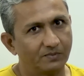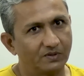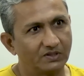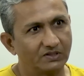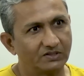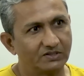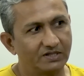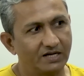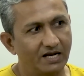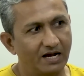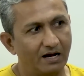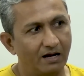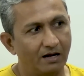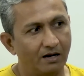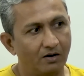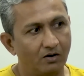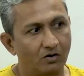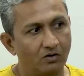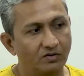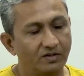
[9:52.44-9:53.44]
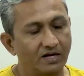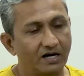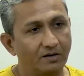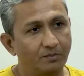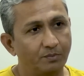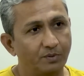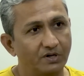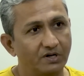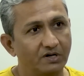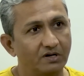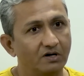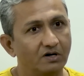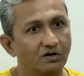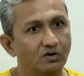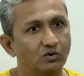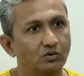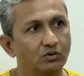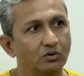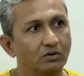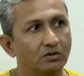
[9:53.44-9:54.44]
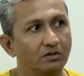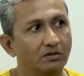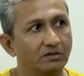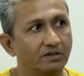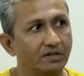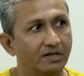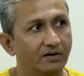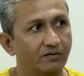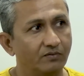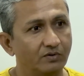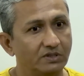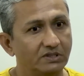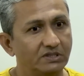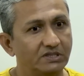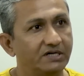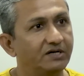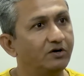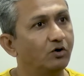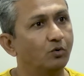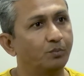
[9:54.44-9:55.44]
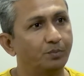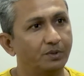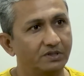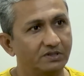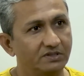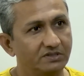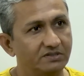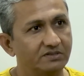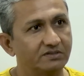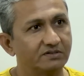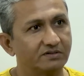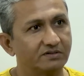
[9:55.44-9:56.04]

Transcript: See, on that particular tour, there were 3 openers.